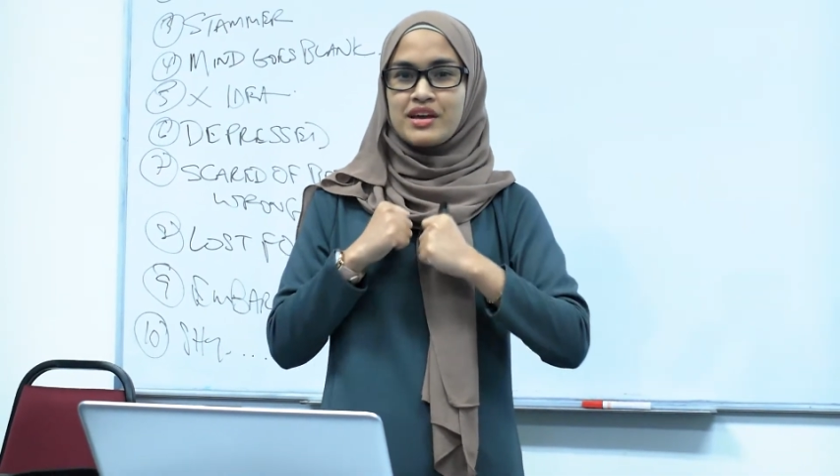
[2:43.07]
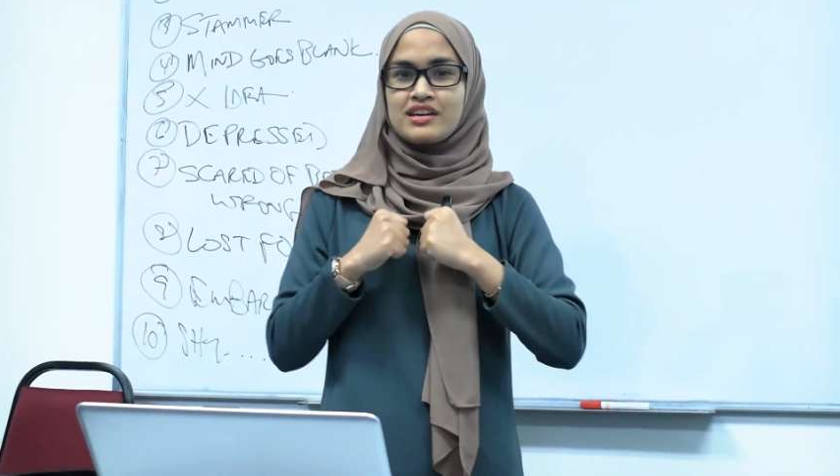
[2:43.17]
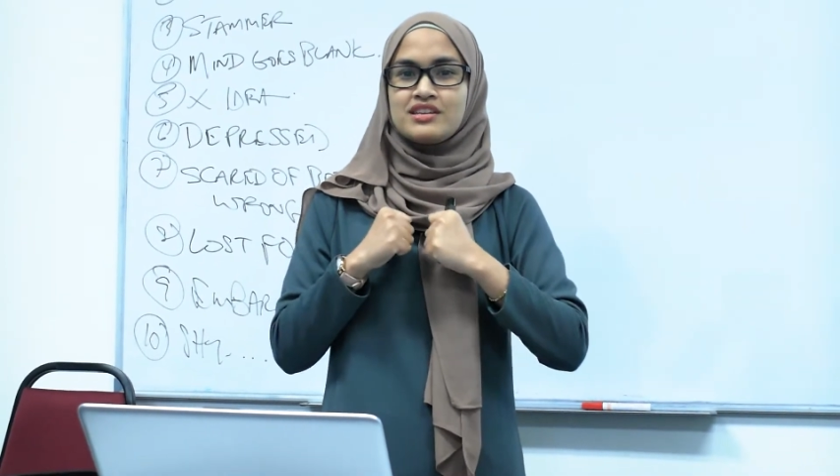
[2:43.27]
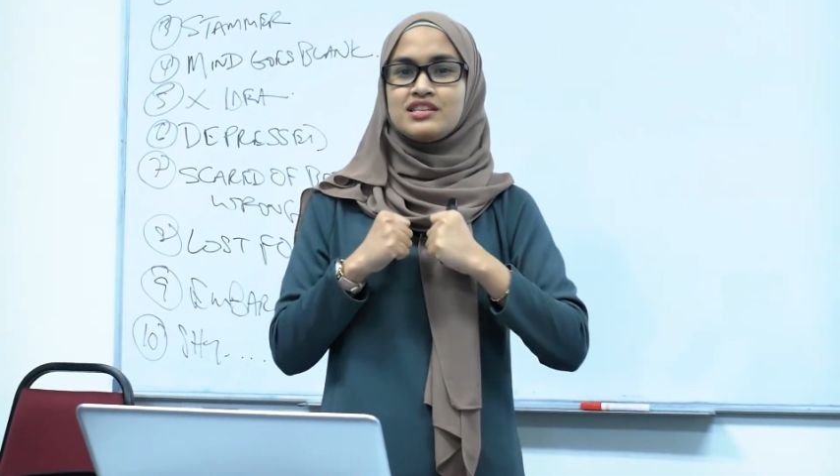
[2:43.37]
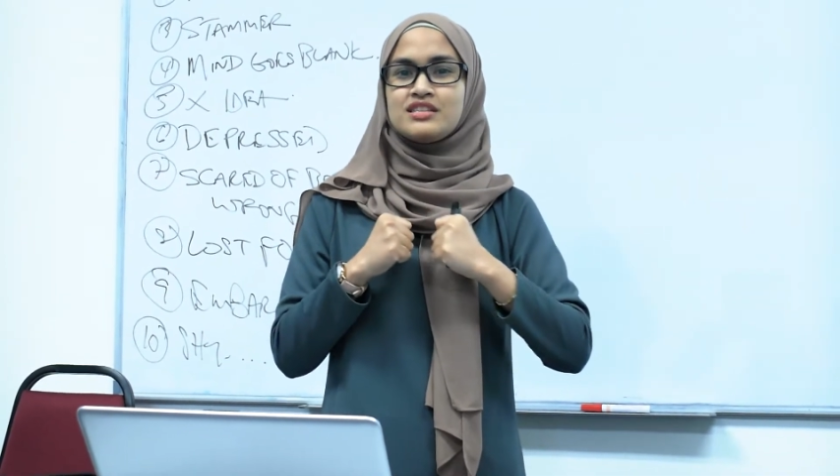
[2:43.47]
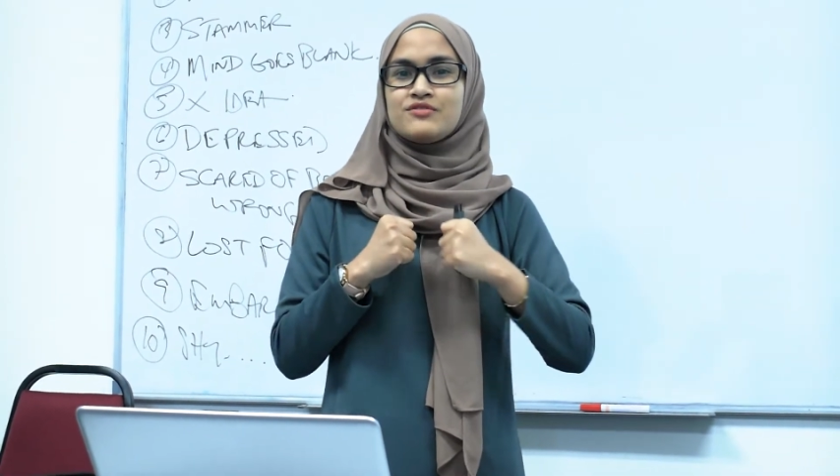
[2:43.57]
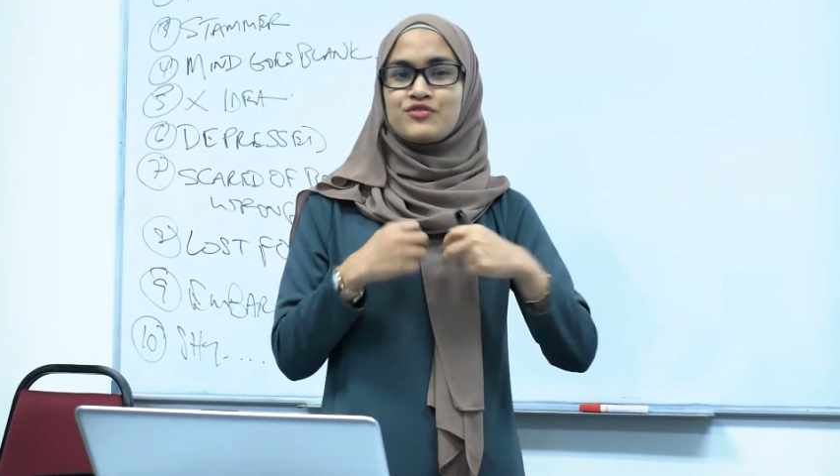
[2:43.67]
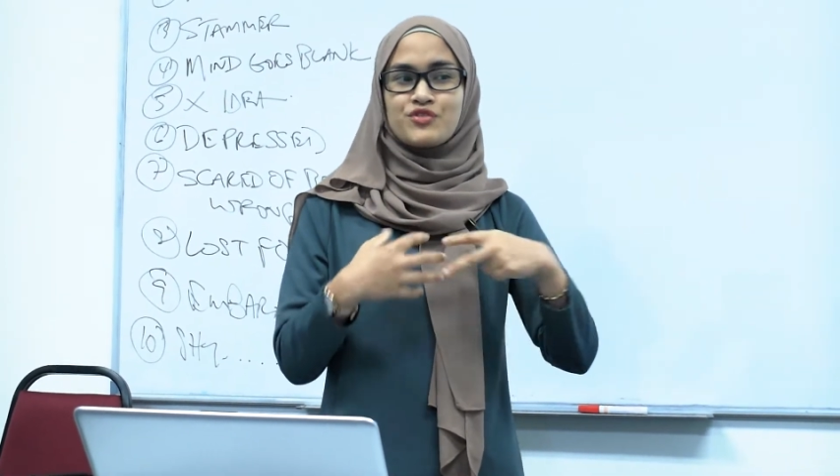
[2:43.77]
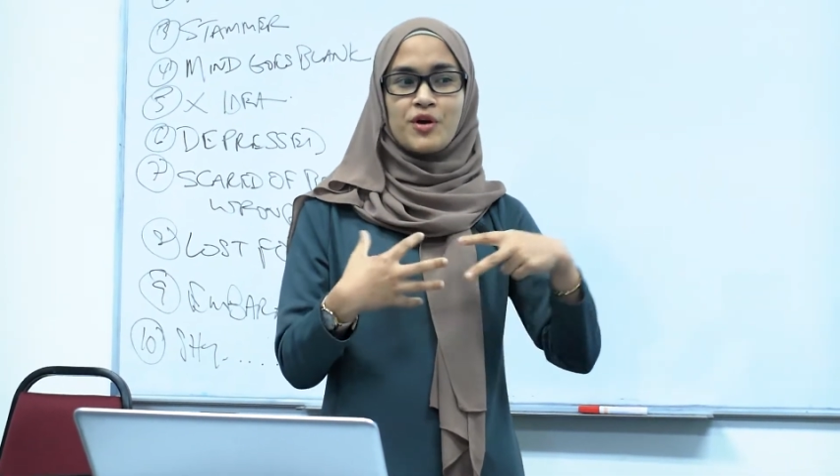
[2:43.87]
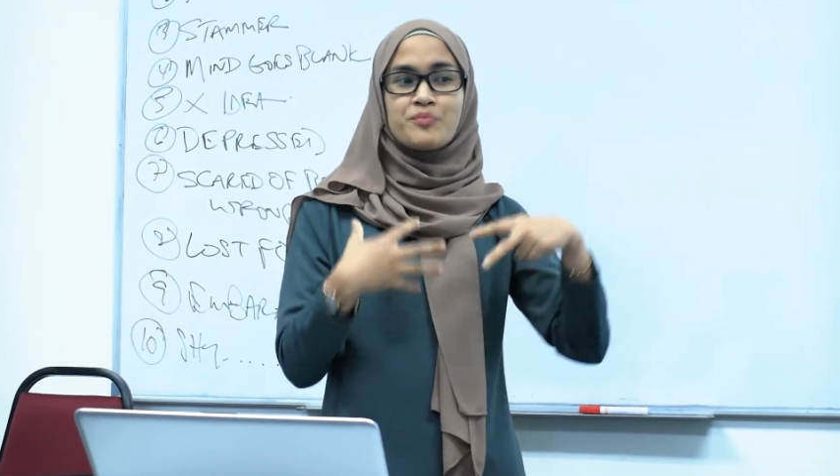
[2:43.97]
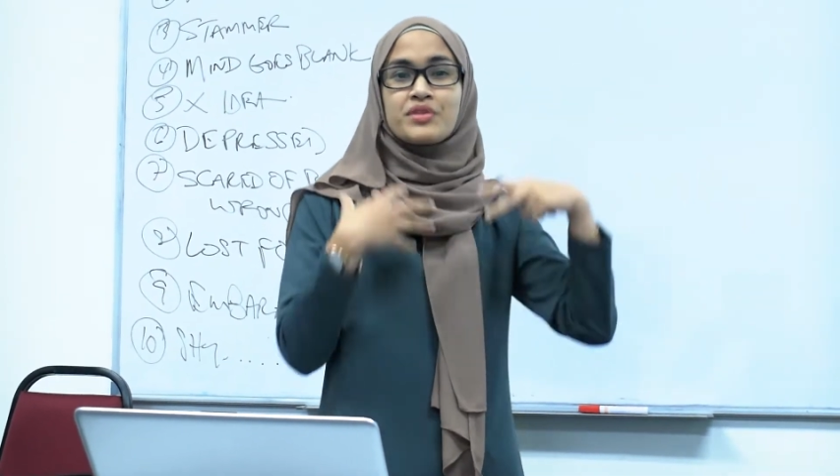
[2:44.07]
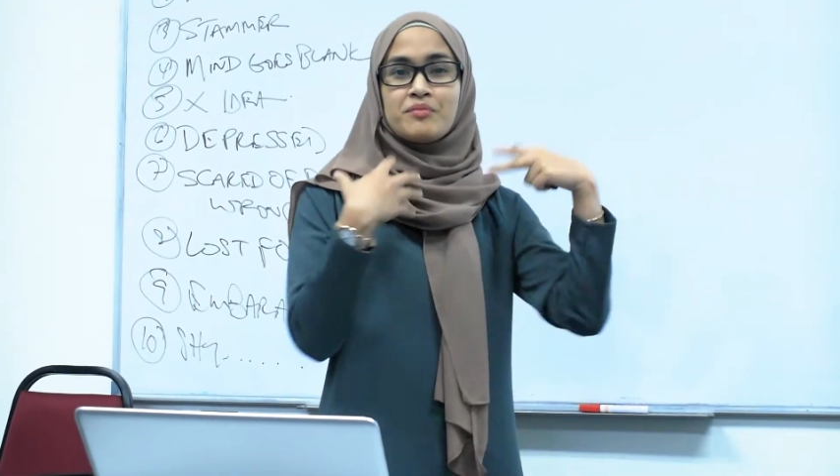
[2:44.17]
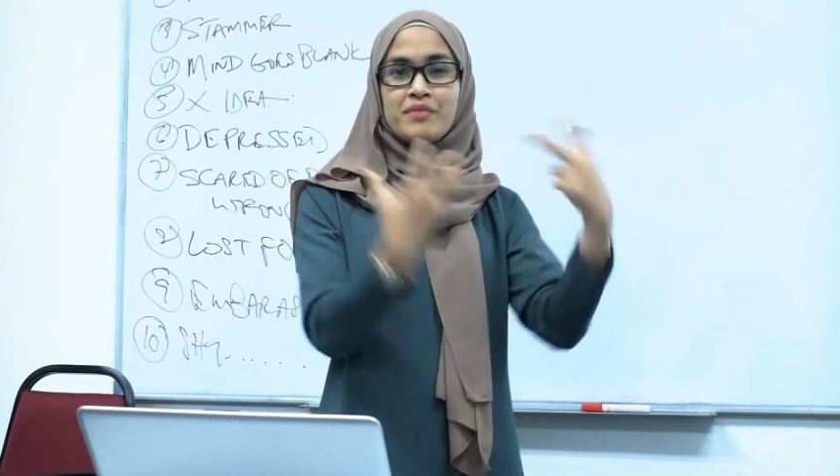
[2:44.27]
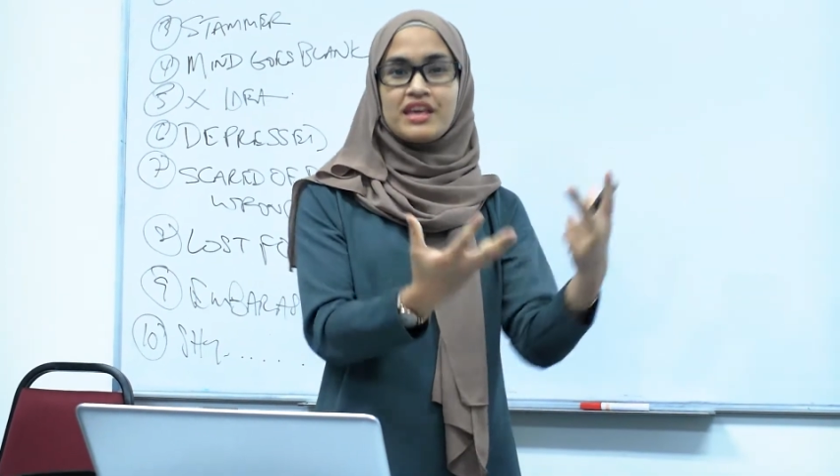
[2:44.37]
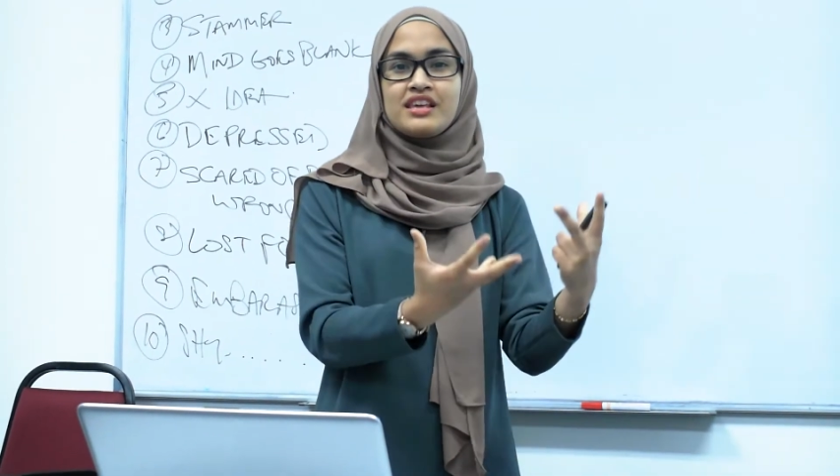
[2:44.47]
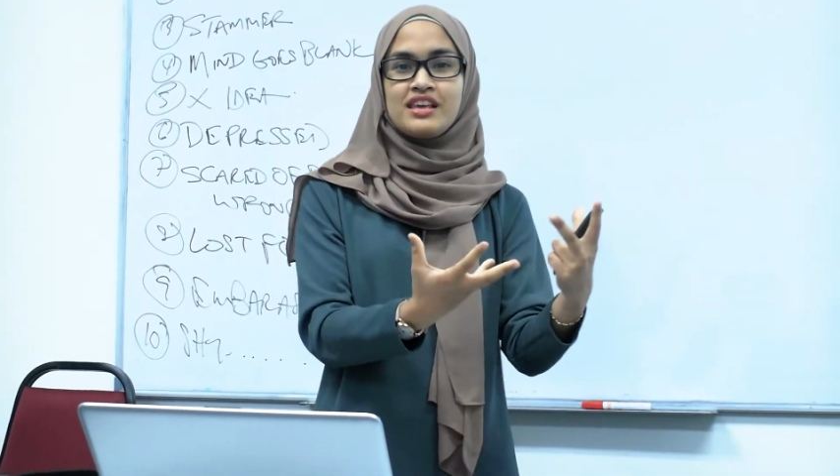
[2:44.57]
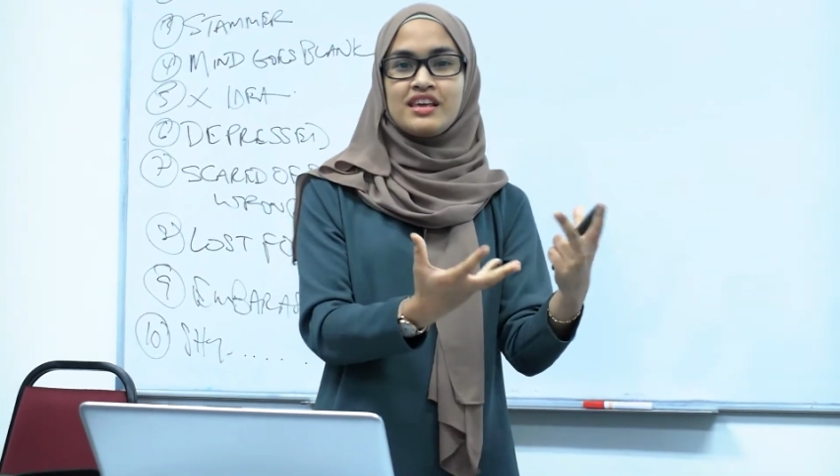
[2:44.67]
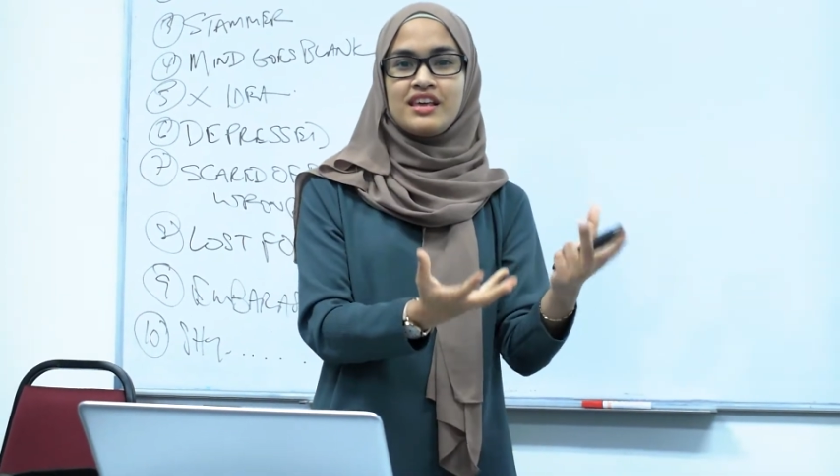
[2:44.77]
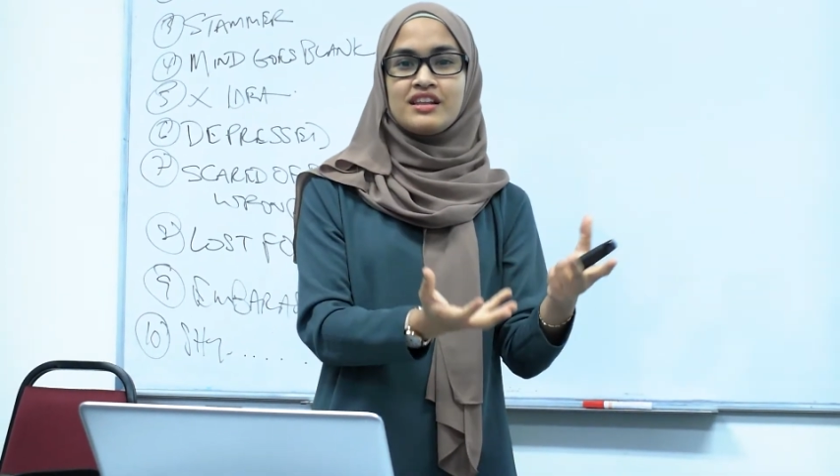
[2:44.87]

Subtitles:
mechanism from making